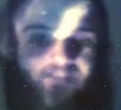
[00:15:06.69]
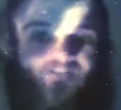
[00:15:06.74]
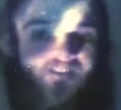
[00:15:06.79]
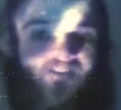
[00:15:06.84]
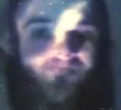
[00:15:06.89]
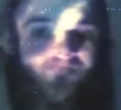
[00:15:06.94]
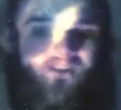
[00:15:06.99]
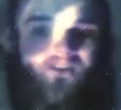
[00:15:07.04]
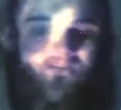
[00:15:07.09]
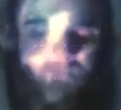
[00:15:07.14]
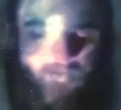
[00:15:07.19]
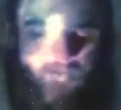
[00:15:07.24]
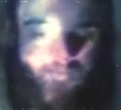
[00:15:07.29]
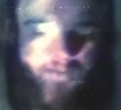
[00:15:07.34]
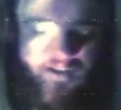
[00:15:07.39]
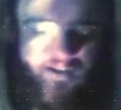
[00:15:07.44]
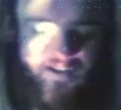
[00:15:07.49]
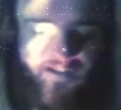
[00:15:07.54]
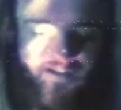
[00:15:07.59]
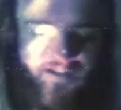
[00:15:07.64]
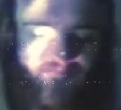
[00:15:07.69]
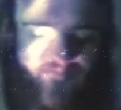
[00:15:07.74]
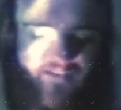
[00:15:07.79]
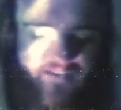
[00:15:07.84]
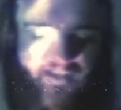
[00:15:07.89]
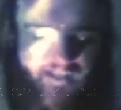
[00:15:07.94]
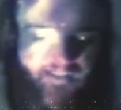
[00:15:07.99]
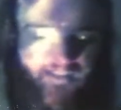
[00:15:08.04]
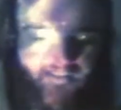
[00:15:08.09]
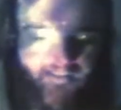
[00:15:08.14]
in this fragile
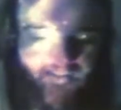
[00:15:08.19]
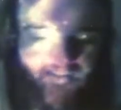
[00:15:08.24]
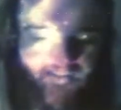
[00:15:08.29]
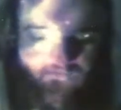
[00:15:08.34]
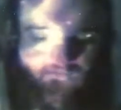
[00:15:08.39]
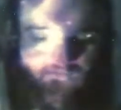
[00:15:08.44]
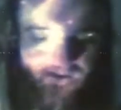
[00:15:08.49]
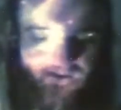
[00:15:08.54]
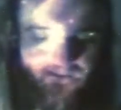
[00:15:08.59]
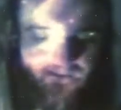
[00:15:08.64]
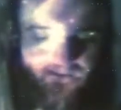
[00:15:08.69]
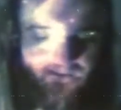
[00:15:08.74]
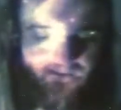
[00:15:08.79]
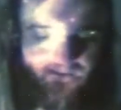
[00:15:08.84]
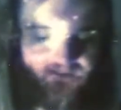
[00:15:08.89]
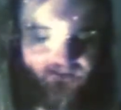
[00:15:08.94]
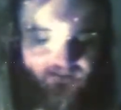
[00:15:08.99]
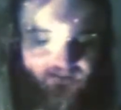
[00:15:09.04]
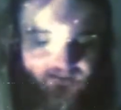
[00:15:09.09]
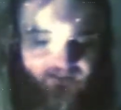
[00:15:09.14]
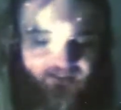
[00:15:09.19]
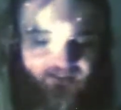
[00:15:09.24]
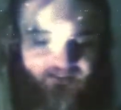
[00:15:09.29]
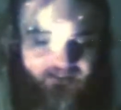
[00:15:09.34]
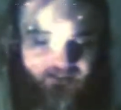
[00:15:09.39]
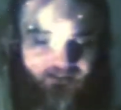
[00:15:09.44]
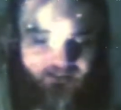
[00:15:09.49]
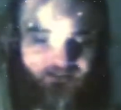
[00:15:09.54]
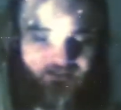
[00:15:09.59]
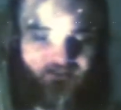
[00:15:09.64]
moment where reality and
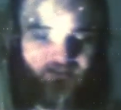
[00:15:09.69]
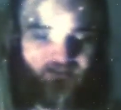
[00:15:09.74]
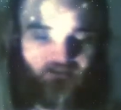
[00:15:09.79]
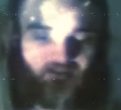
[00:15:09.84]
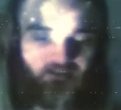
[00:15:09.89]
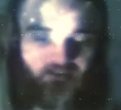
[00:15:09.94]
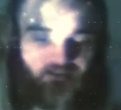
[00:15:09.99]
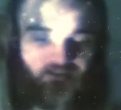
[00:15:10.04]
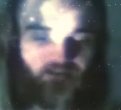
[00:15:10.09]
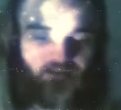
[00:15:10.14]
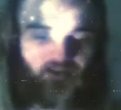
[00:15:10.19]
fantasy collide.